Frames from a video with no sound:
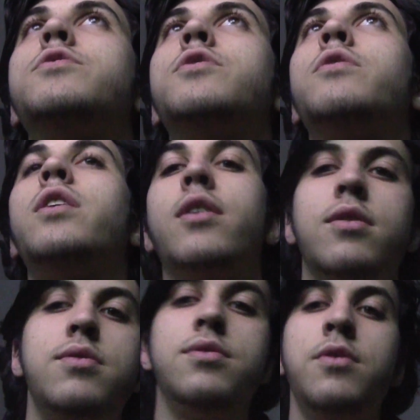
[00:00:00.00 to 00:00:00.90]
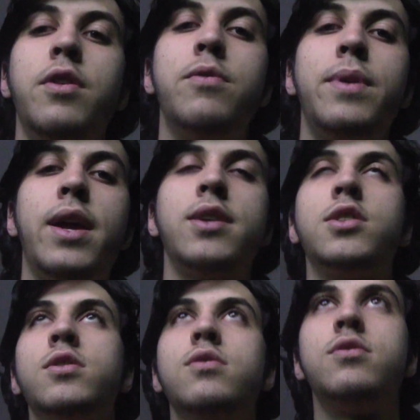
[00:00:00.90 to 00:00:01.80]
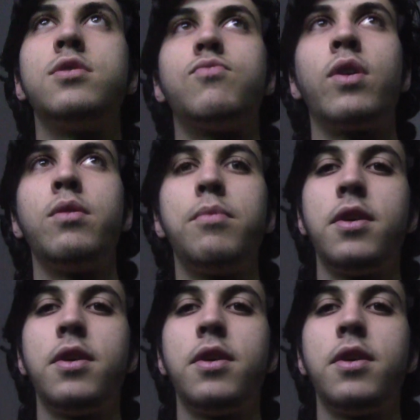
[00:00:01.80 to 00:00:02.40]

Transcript: So yeah, Yurikuma Arashi, just random